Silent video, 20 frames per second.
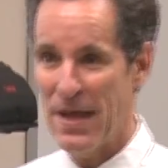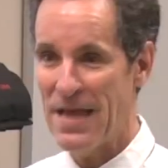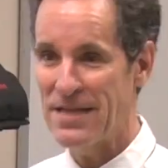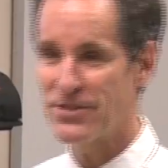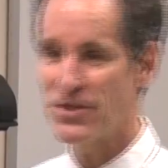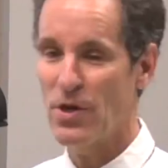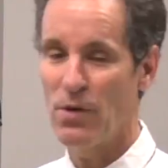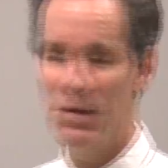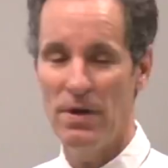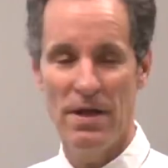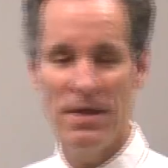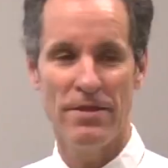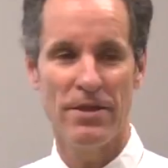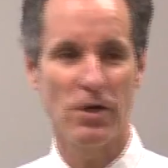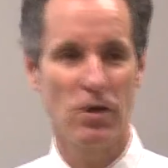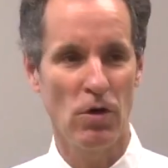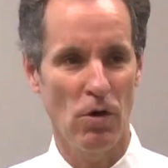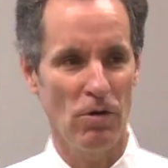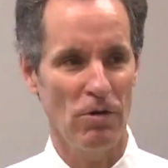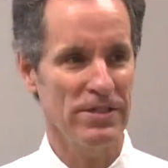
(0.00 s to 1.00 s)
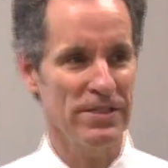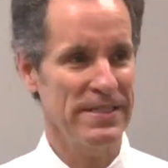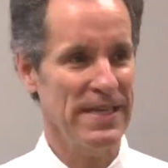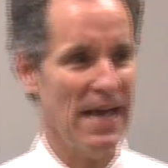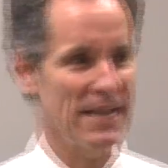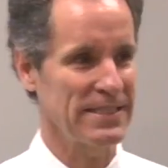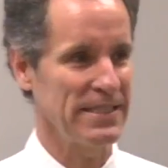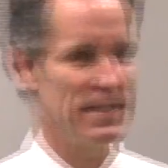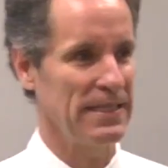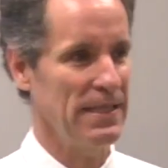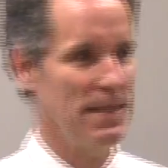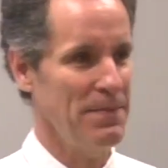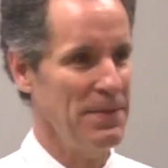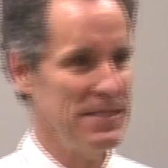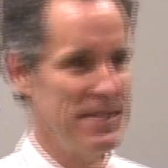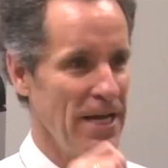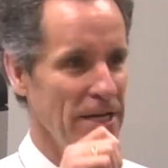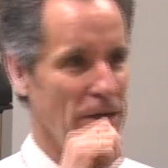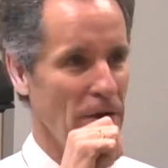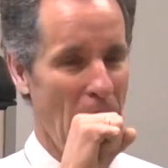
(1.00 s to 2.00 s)
And so the goals section, let
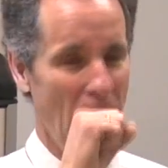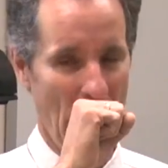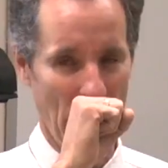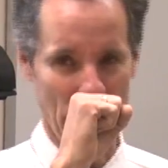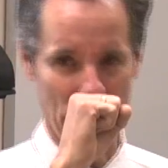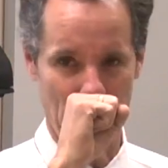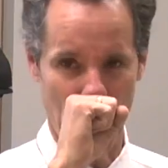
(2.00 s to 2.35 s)
me tell you how